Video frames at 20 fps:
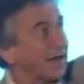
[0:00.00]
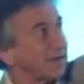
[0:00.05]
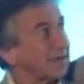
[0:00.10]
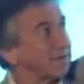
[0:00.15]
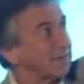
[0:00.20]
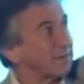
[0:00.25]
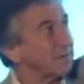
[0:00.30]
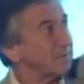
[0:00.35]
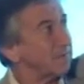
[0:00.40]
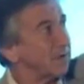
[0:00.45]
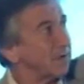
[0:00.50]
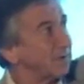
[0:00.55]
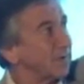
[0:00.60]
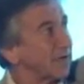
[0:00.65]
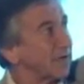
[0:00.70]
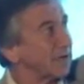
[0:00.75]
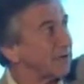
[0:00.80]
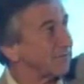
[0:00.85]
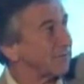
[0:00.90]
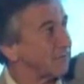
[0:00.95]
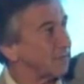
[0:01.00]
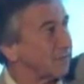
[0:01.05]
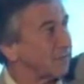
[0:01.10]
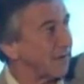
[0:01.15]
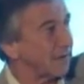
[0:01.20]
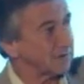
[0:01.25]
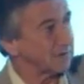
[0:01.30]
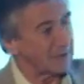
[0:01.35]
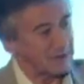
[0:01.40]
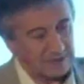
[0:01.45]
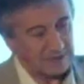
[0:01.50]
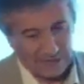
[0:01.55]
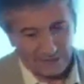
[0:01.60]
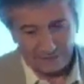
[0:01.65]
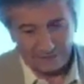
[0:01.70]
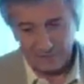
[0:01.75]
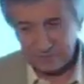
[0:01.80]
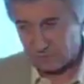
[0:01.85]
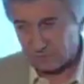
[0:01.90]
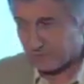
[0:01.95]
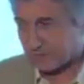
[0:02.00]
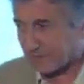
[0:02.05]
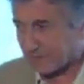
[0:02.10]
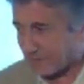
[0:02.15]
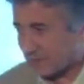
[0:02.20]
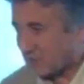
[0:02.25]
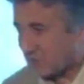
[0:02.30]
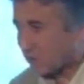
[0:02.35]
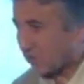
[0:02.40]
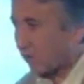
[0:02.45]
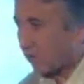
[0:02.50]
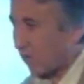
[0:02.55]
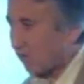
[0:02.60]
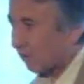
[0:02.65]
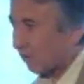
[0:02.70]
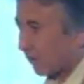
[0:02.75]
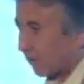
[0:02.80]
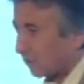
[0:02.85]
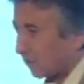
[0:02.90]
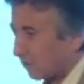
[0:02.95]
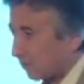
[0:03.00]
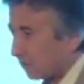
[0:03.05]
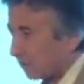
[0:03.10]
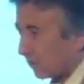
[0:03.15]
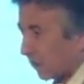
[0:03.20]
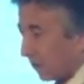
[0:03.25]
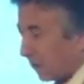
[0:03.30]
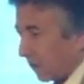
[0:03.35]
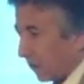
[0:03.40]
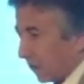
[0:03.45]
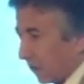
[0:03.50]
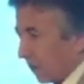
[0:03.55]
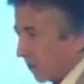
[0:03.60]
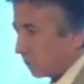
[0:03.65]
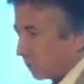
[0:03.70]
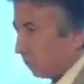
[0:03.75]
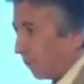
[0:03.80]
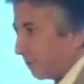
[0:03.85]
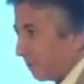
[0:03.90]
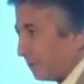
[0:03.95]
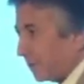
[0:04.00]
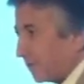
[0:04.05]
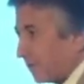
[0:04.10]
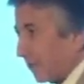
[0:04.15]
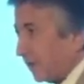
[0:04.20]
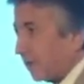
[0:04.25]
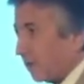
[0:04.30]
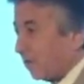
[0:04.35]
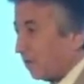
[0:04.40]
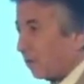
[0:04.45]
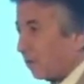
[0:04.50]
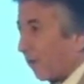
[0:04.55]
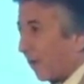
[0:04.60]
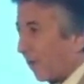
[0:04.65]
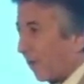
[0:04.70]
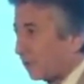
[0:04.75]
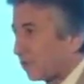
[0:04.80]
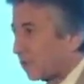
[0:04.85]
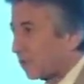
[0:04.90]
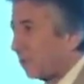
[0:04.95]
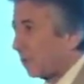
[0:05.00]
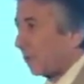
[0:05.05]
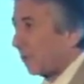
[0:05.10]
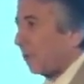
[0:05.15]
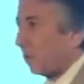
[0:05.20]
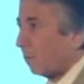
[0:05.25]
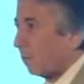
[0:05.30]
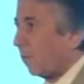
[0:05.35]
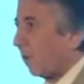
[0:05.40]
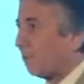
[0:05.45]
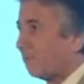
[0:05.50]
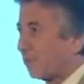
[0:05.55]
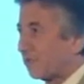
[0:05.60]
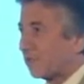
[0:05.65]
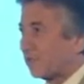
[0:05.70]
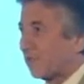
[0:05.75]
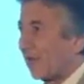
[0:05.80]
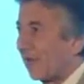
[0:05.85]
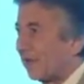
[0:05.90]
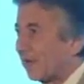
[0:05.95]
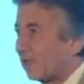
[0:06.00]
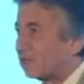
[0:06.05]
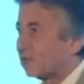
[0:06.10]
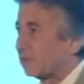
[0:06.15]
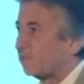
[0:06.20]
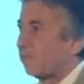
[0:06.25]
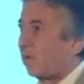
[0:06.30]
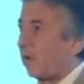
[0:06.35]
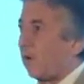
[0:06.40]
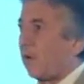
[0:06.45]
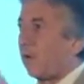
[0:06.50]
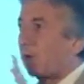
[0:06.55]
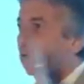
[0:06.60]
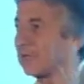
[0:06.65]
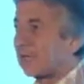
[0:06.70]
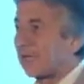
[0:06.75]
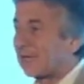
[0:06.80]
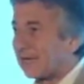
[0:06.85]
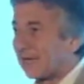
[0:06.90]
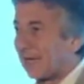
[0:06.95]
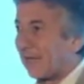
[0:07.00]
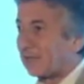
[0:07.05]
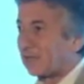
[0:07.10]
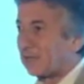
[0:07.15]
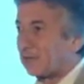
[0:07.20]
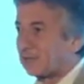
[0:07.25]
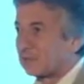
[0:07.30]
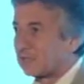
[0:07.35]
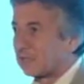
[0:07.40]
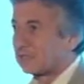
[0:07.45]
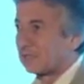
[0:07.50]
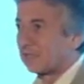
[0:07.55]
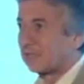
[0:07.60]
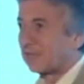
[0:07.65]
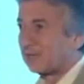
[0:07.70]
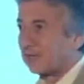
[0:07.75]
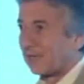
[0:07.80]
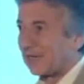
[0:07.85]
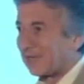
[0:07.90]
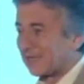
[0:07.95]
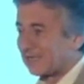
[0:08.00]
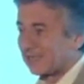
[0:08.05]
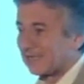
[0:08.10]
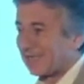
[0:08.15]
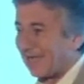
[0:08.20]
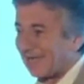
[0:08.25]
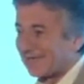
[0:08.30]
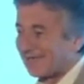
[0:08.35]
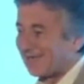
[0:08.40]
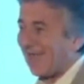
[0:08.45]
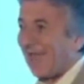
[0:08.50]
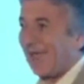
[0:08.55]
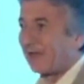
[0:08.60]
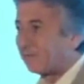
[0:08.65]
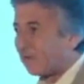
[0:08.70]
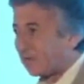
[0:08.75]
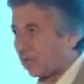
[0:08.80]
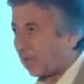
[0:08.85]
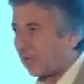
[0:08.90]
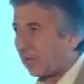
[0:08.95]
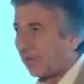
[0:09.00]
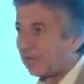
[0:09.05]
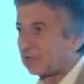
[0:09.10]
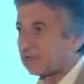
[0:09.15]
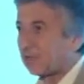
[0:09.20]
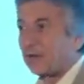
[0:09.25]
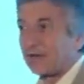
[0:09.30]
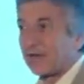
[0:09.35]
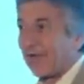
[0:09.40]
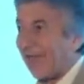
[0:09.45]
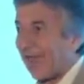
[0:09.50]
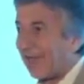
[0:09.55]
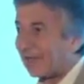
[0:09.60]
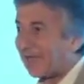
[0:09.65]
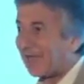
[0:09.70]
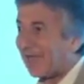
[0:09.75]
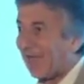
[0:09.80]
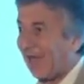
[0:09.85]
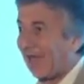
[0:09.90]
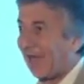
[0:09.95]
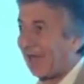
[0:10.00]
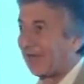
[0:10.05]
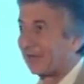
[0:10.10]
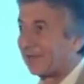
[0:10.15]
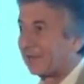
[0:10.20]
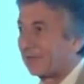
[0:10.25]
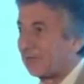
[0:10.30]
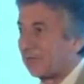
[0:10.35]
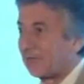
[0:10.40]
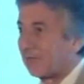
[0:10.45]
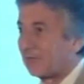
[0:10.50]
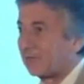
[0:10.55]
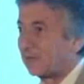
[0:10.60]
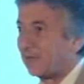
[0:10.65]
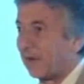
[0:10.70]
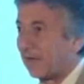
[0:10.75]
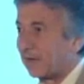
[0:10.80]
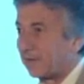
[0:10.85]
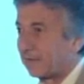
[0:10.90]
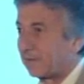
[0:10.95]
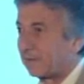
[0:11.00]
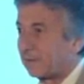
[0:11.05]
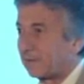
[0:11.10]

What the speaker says: in the middle of 2007. What this is showing you is what, in the US, what percentage of all the internet users in the United States ever clicked on any ad in a month?